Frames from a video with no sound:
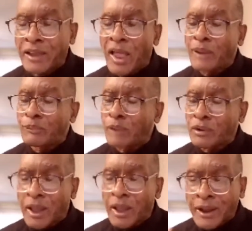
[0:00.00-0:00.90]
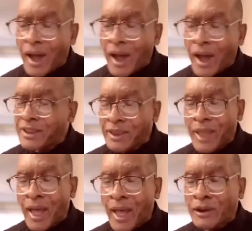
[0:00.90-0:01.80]
No matter how the
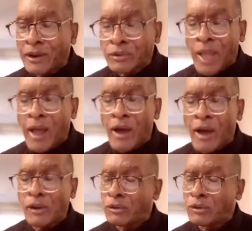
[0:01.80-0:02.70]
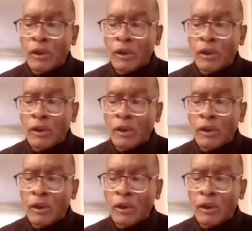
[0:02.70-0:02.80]
people looked down on you,